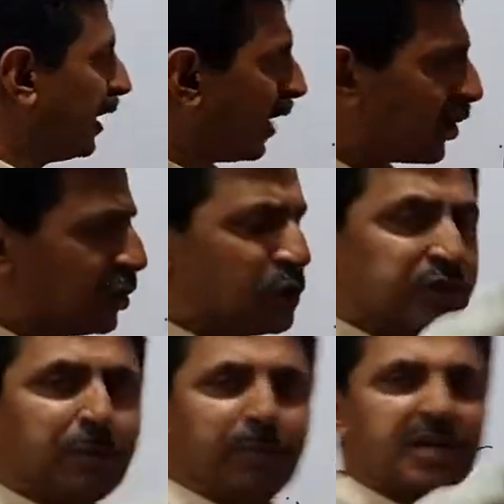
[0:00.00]
burden
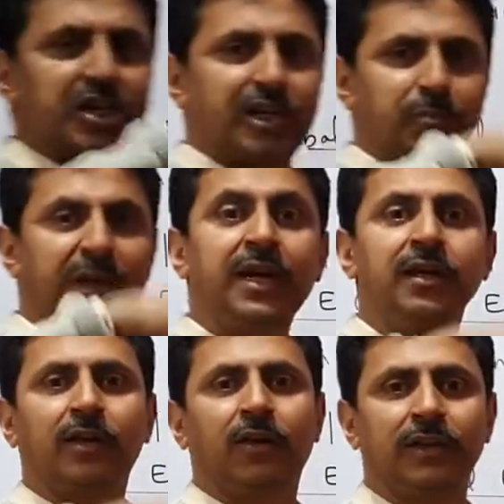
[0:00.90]
on these fossil
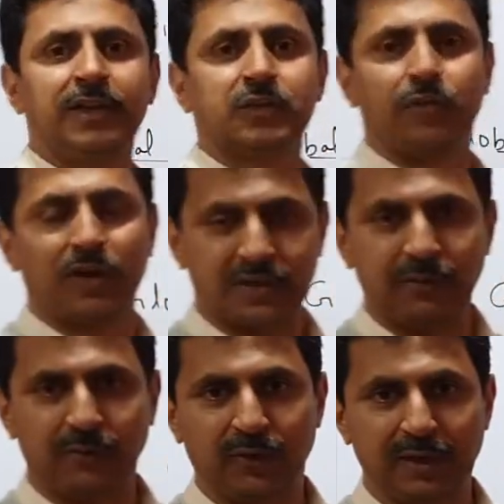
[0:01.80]
fuels.
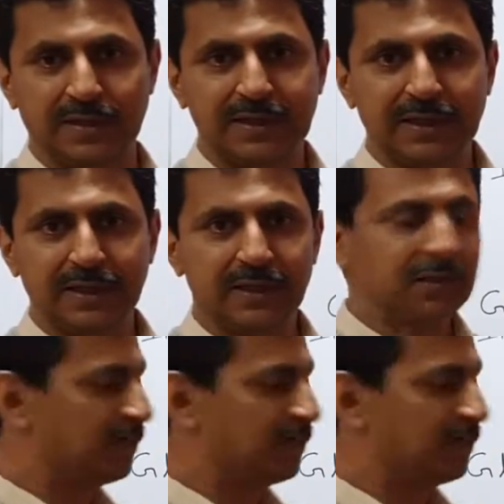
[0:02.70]
But how?